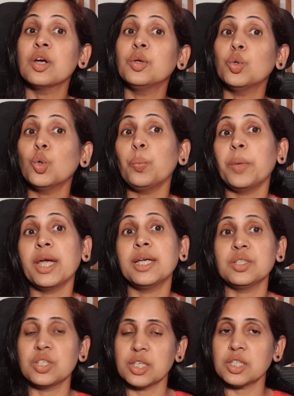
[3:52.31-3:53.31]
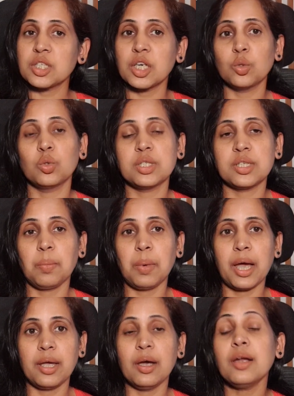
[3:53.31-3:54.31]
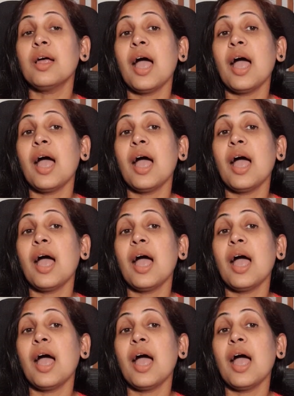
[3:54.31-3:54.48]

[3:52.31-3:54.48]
you pay GST to the supplier